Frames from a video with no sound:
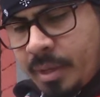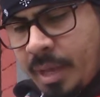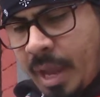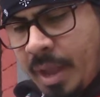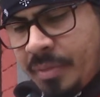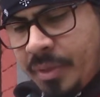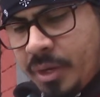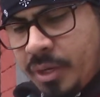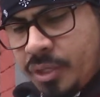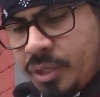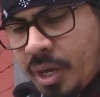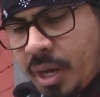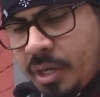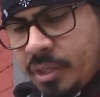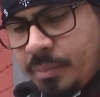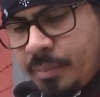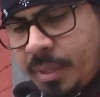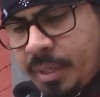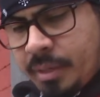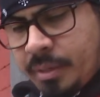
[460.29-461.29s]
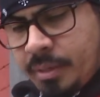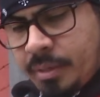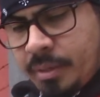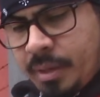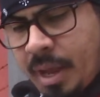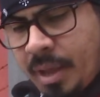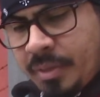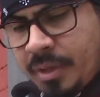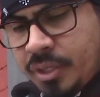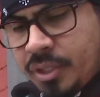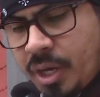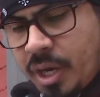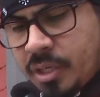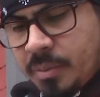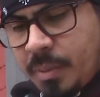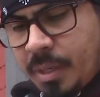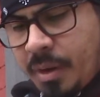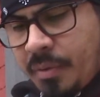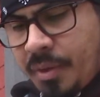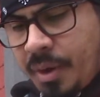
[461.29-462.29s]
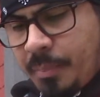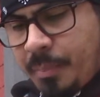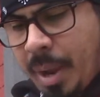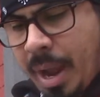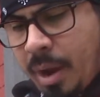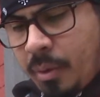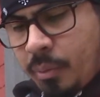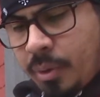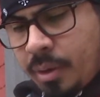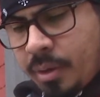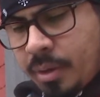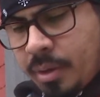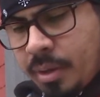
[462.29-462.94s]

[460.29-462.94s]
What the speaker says: and their judgment and the judgment of their power.